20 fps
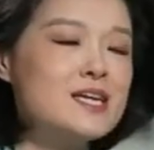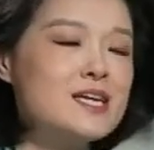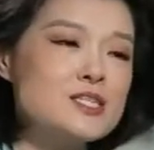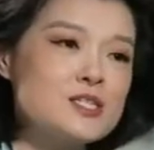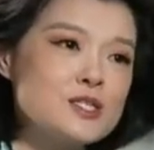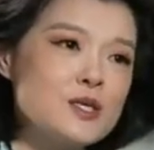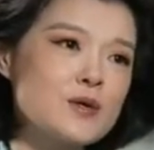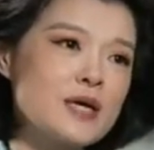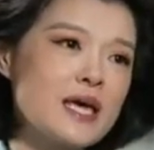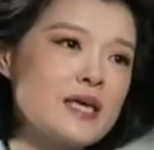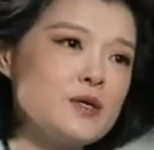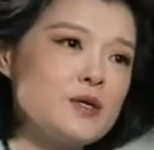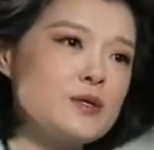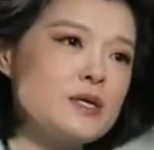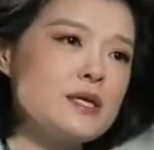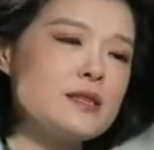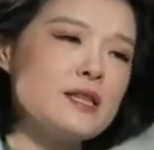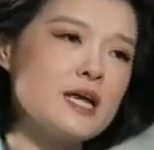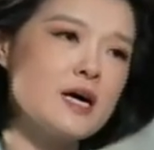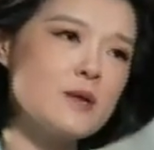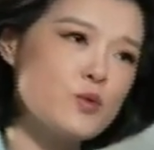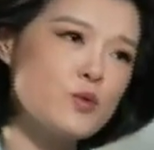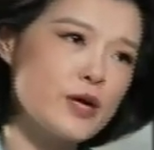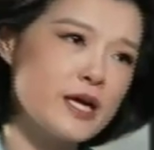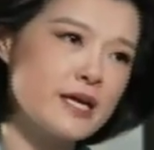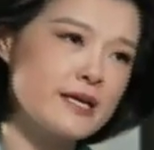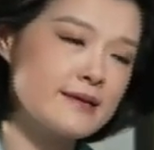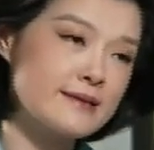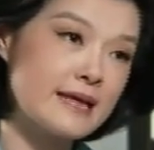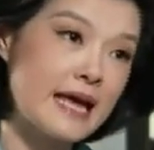So can you
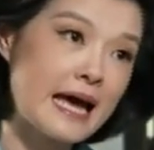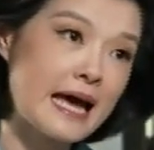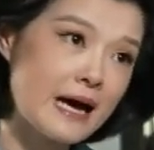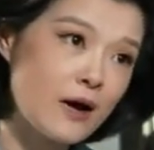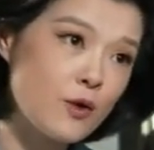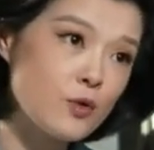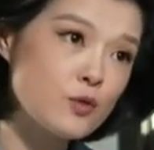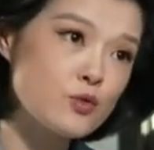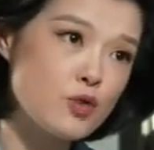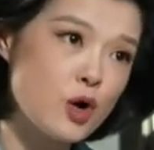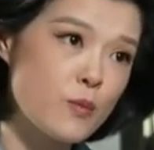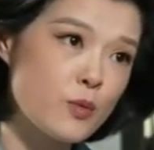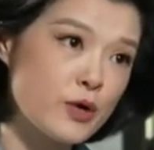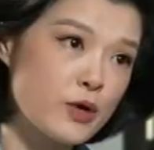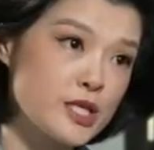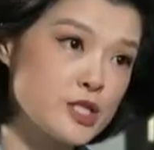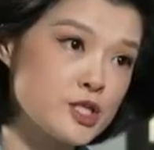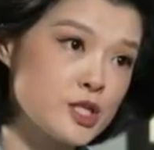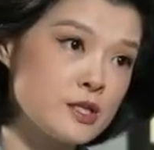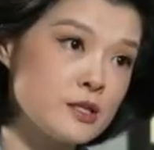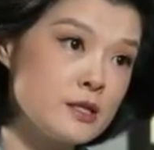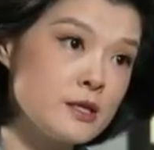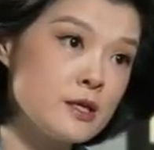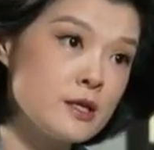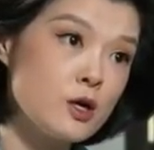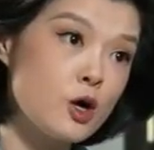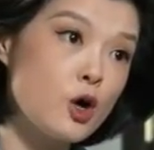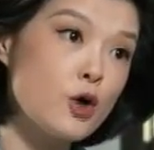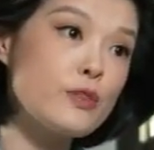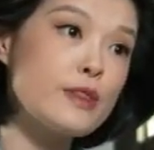elaborate on how cooperation
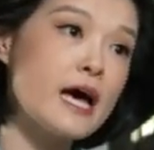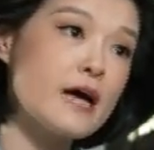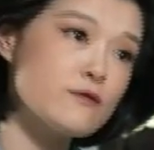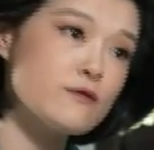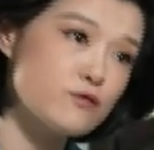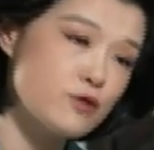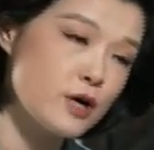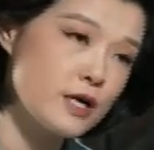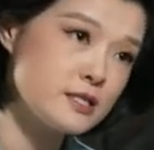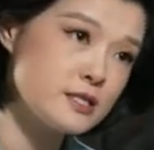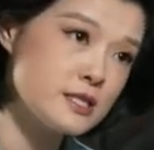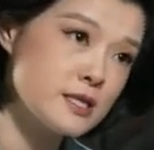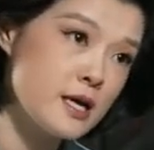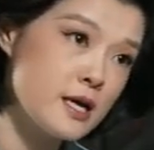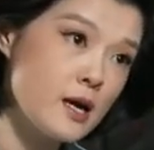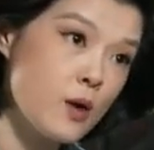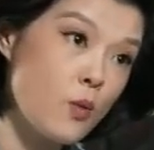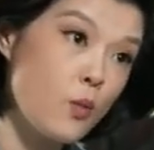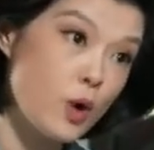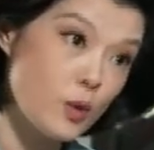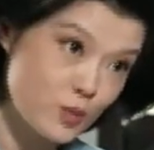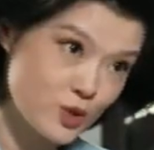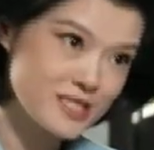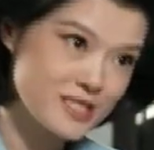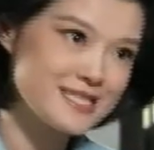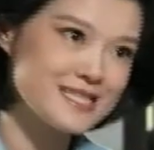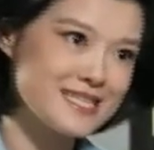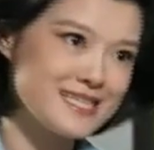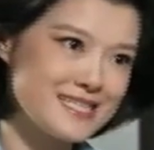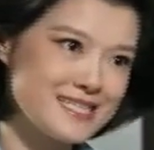on that front will
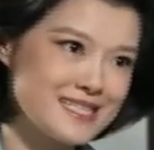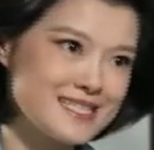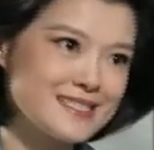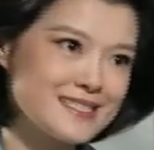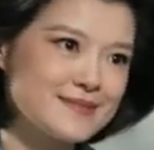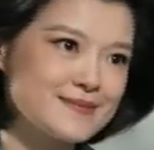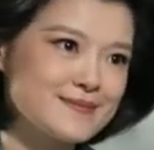proceed?